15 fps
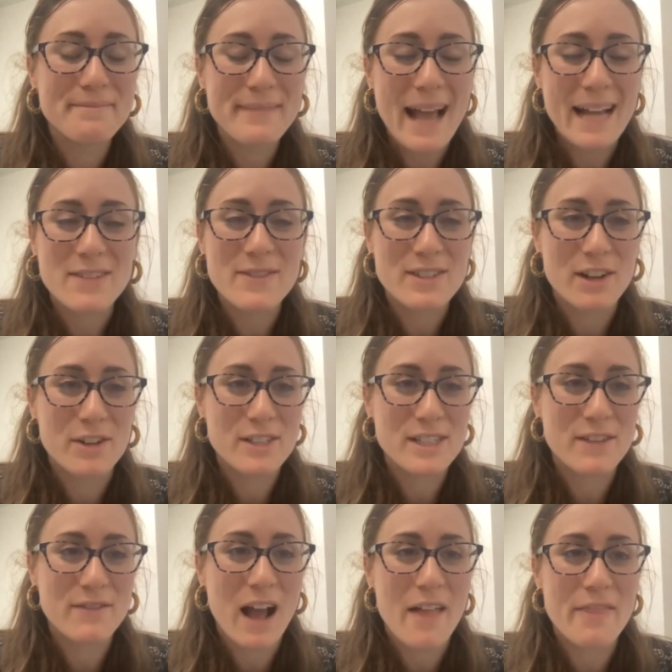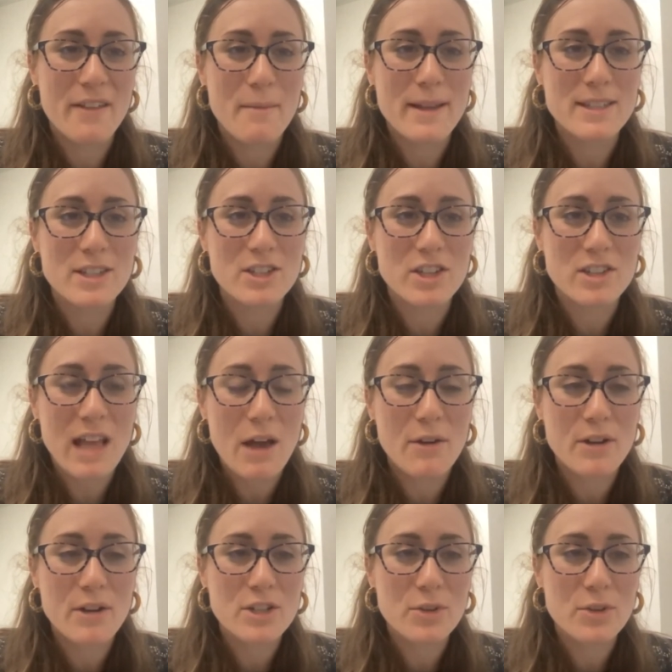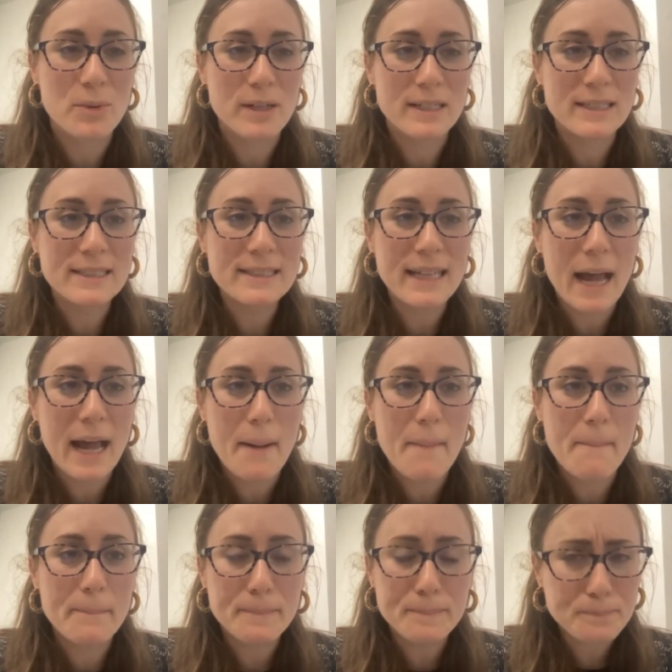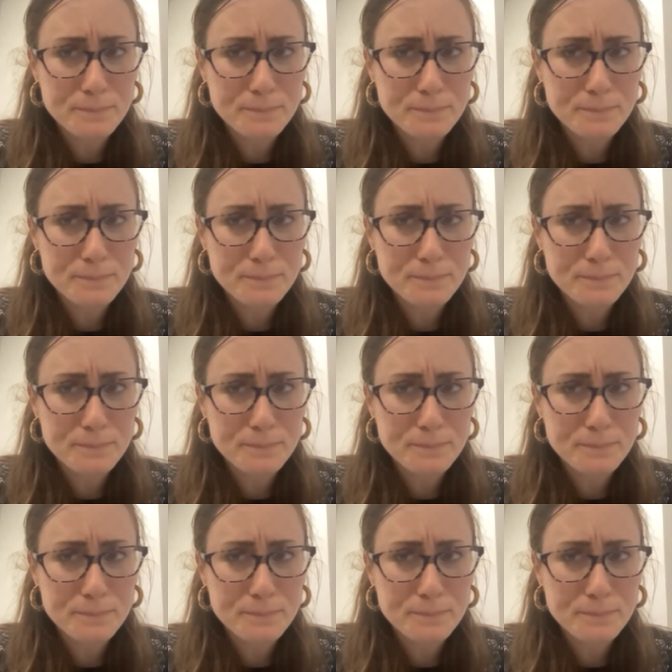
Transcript: activist artists have gotten their messages out into the world. Um,